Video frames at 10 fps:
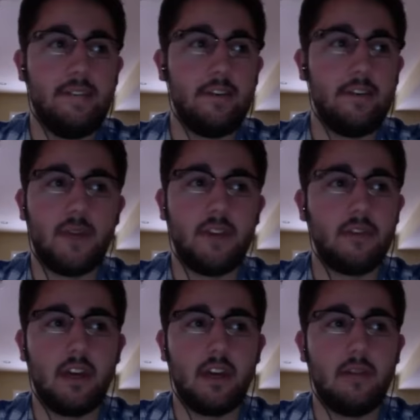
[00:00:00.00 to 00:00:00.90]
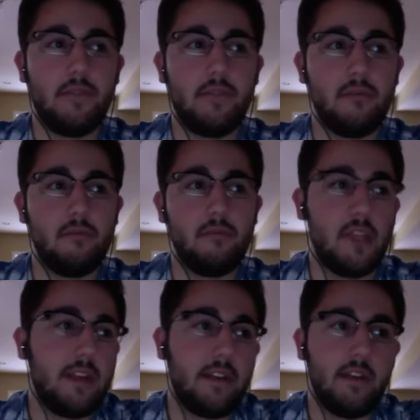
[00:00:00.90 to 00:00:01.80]
they're spending their time you know
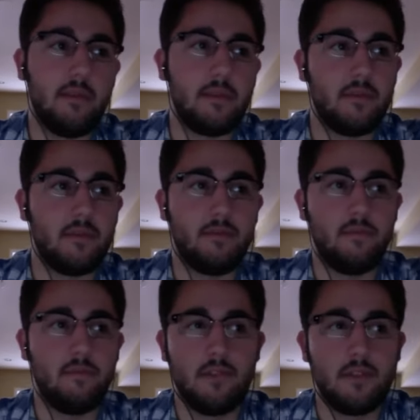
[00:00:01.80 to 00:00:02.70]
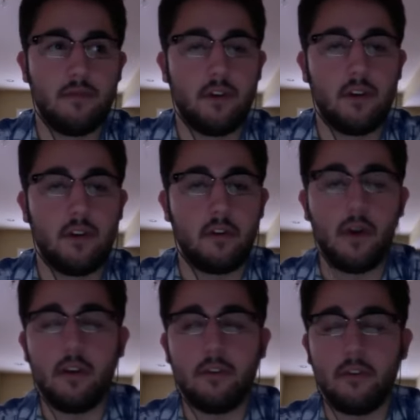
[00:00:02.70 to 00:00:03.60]
playing games or just farting right.
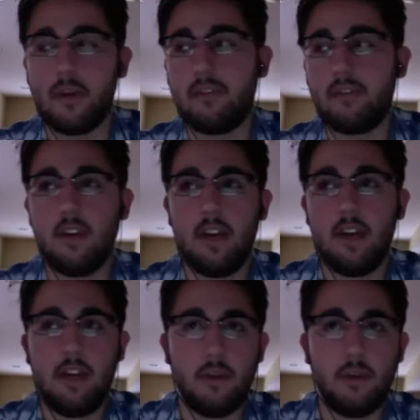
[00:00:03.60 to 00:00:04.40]
around or whatever.